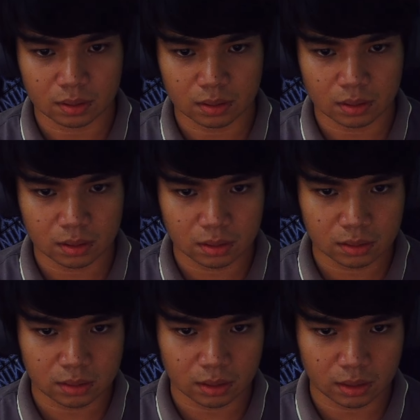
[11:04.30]

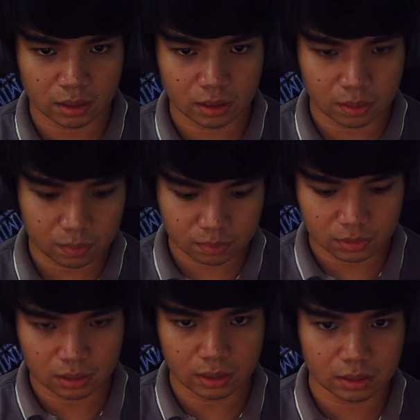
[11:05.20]
and rename
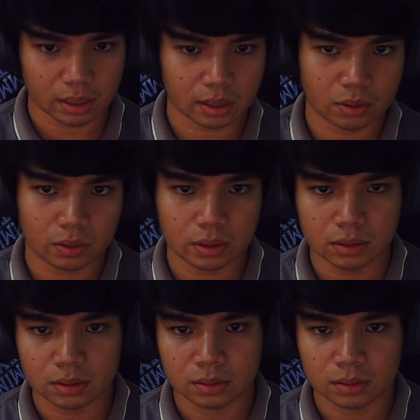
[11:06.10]
delete record.